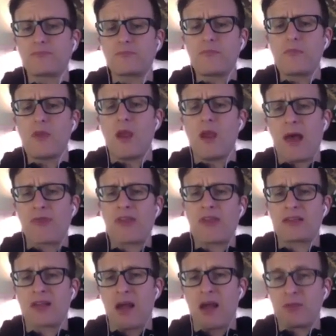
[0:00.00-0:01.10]
about that
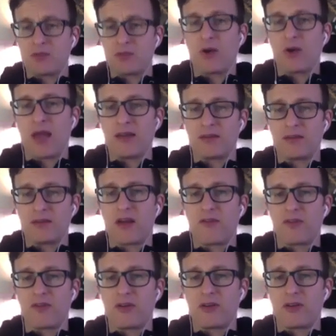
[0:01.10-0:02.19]
time is when I
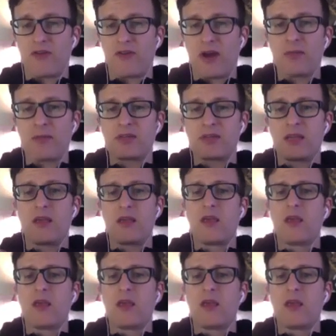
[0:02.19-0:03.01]
discovered Dave Ramsey,